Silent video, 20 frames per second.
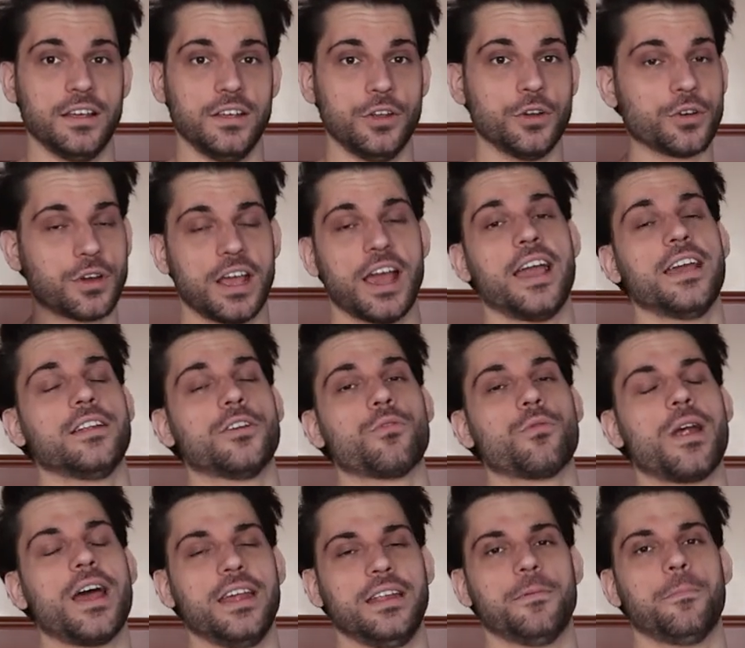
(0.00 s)
You're kind of
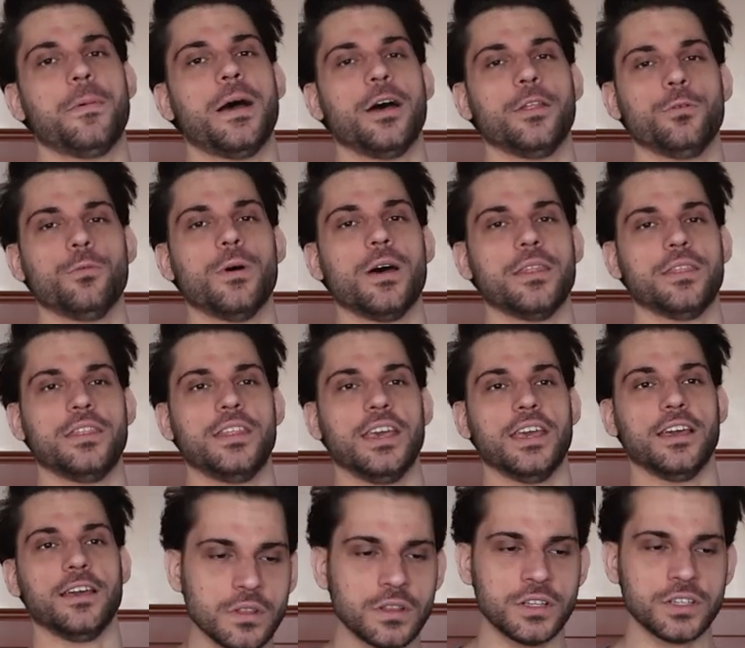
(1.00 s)
right about one
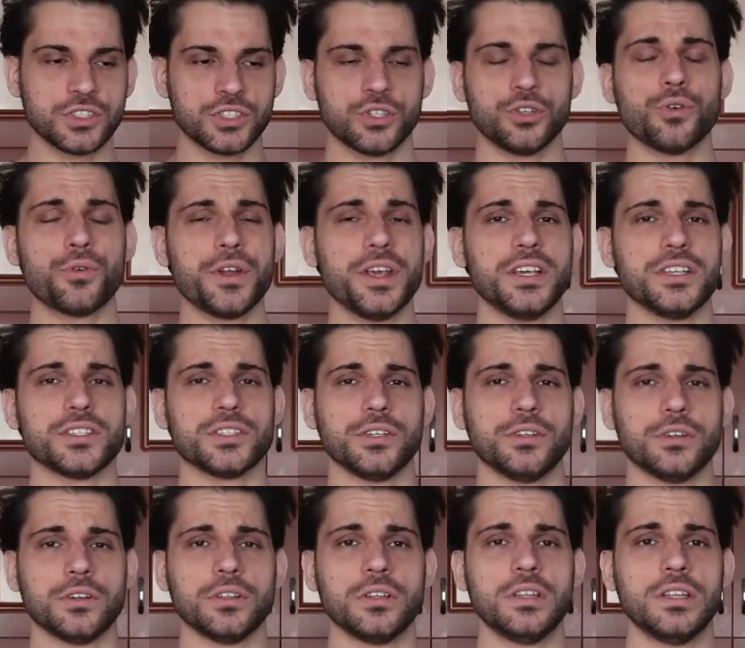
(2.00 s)
thing. The story is
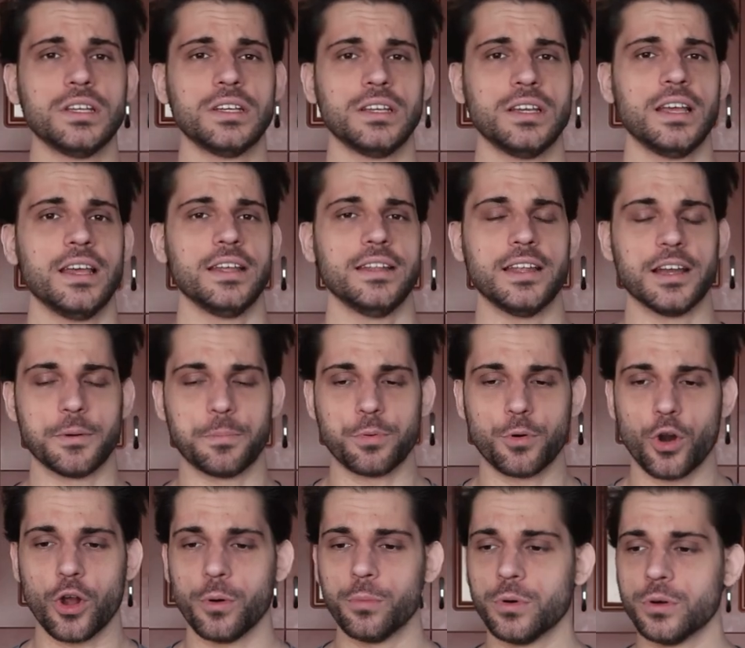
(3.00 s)
good, their
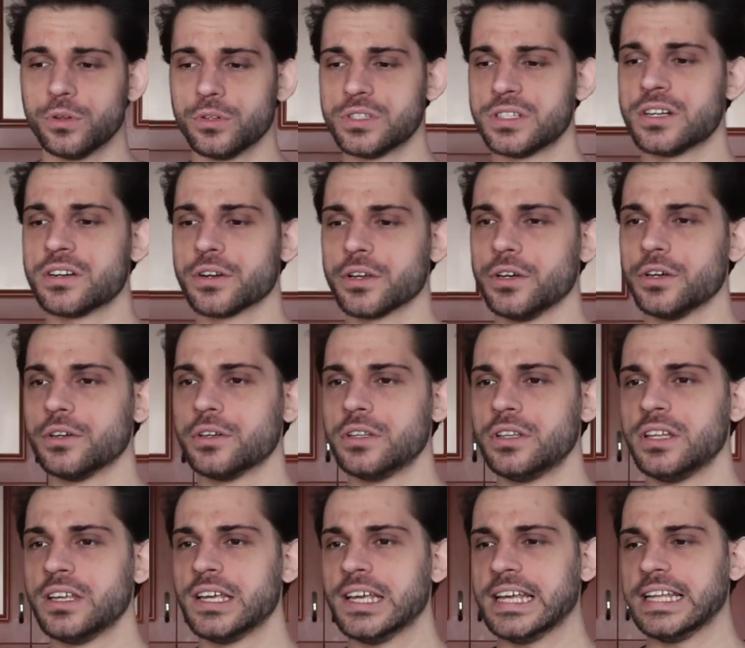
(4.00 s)
promos are
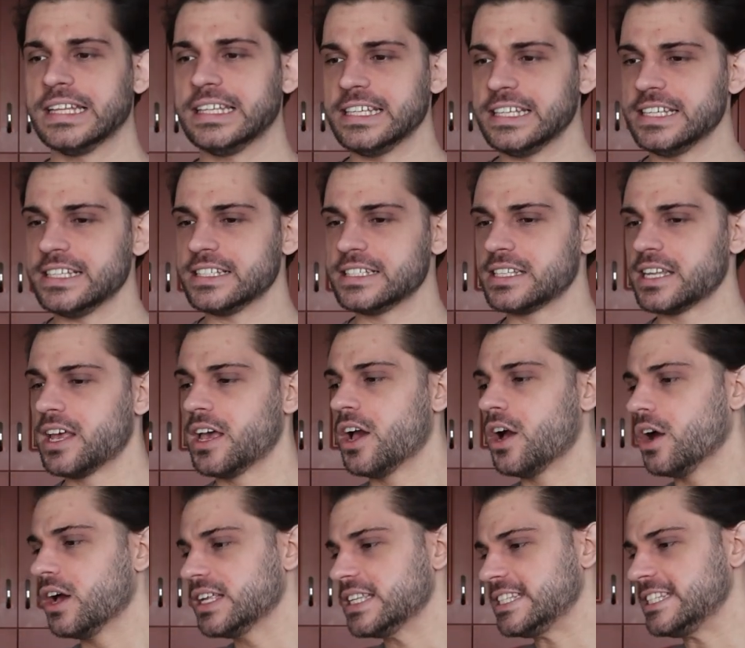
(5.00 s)
good, these
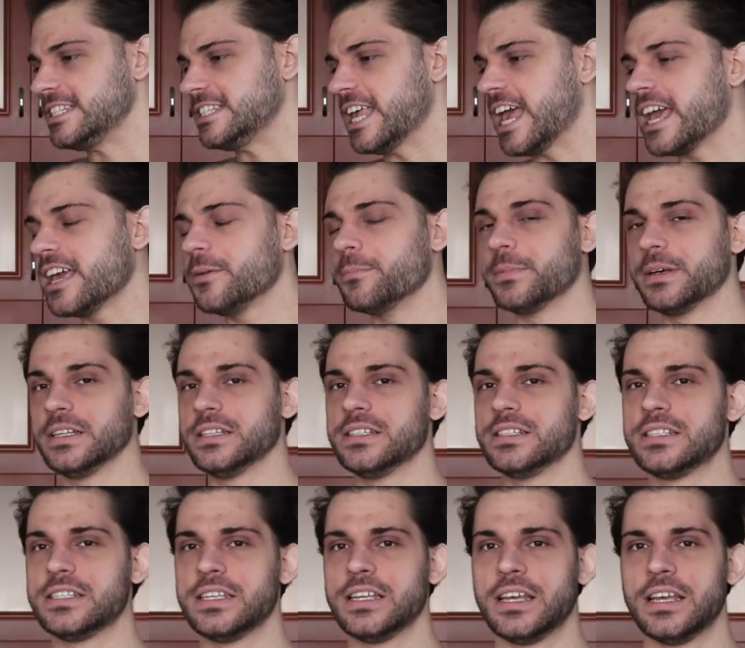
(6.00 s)

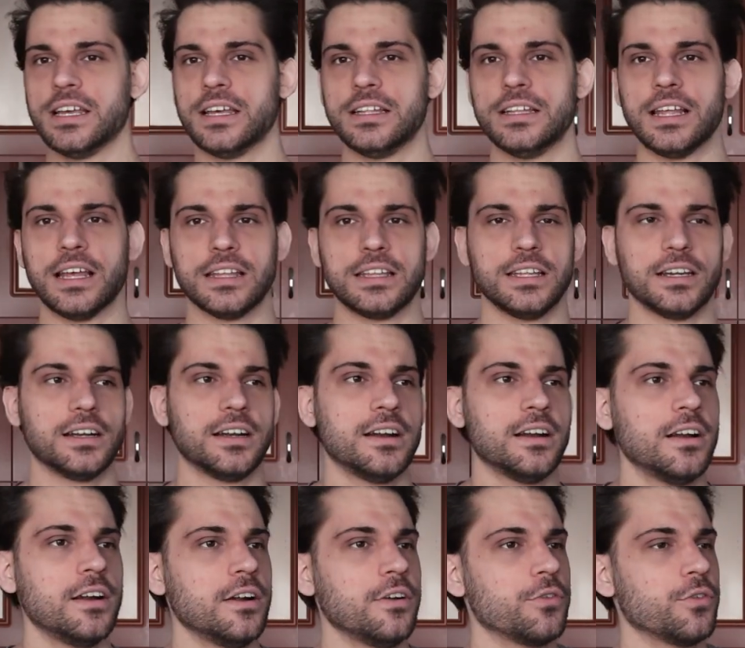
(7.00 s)
segments that
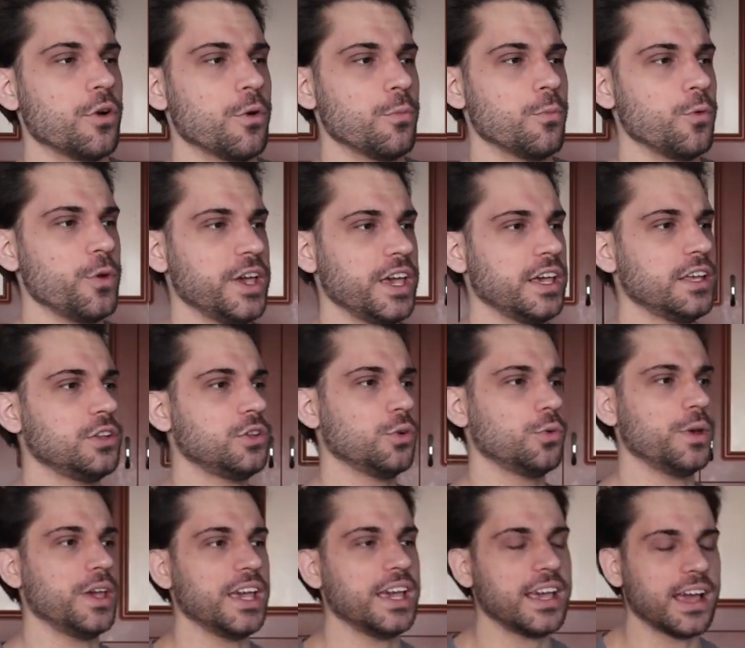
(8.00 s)
are from week to
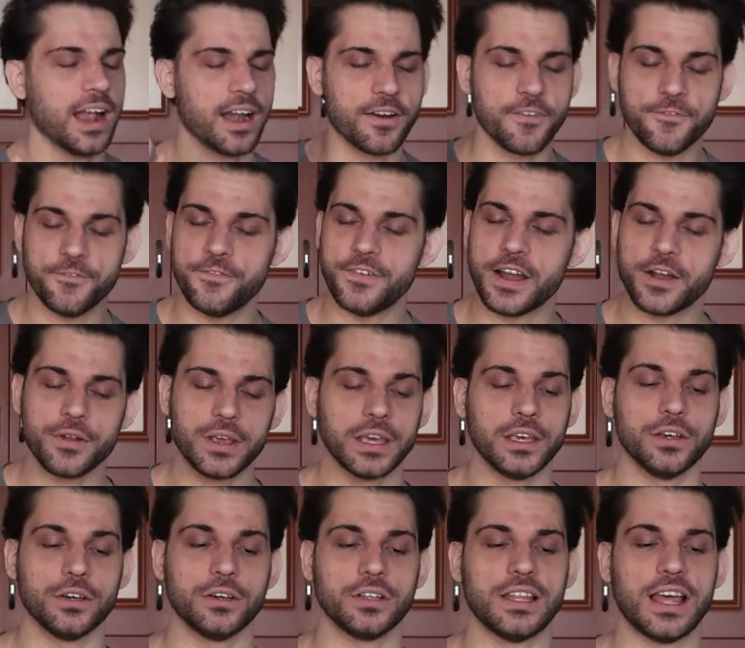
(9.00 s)
week are very
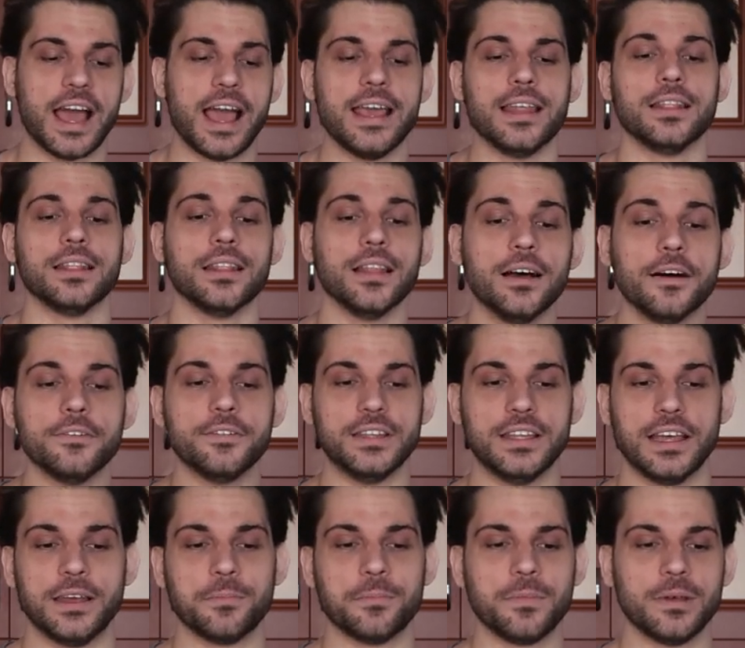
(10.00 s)
good, I love
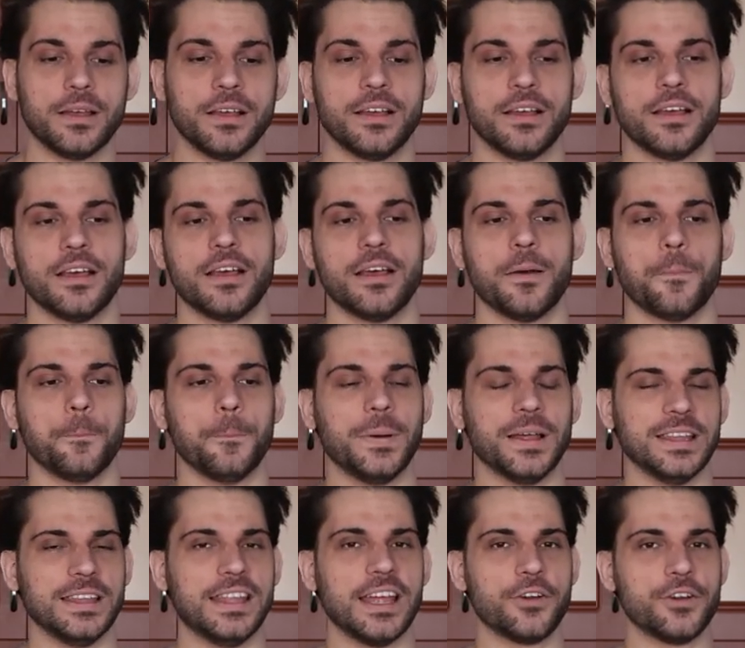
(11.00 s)
them,
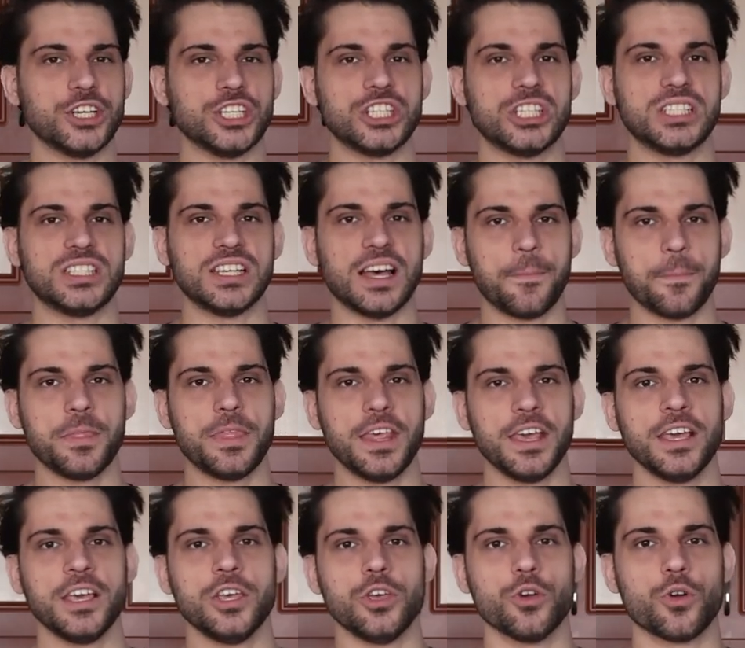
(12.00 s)
but there is
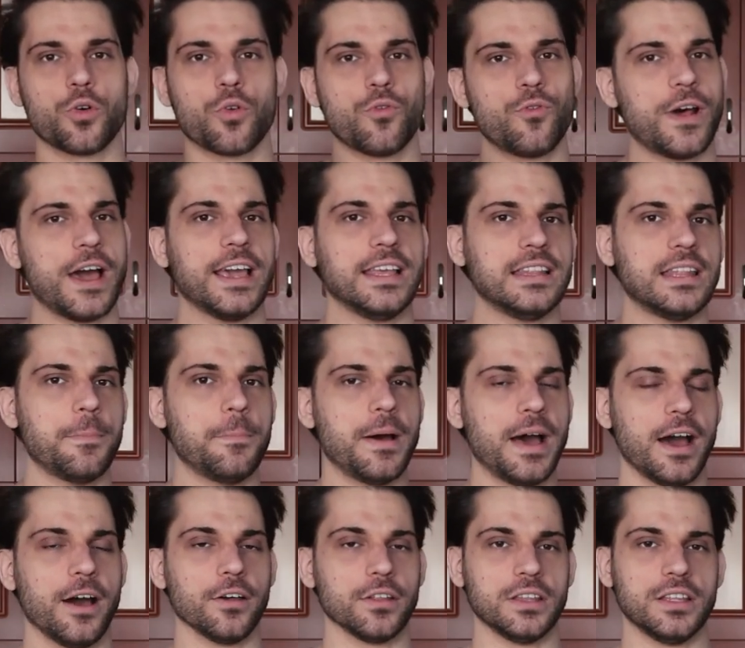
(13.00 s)
something you're right
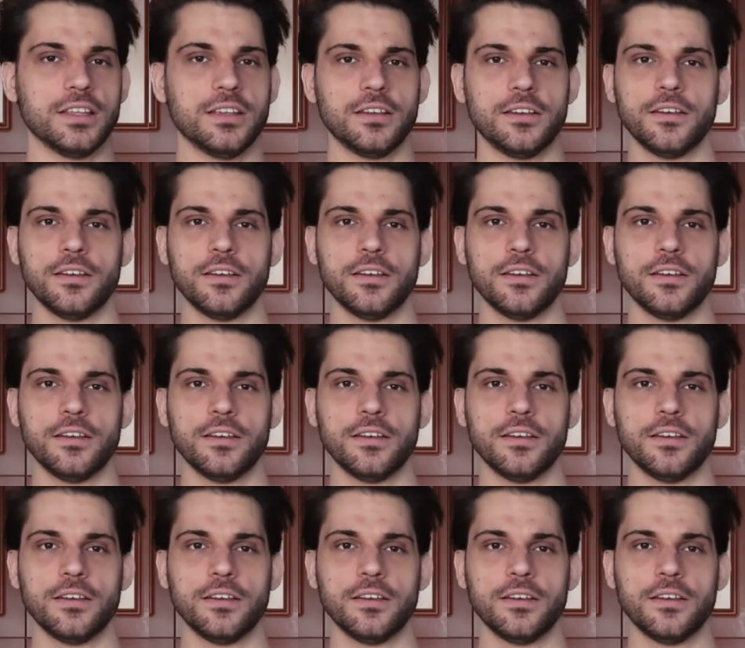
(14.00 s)
about.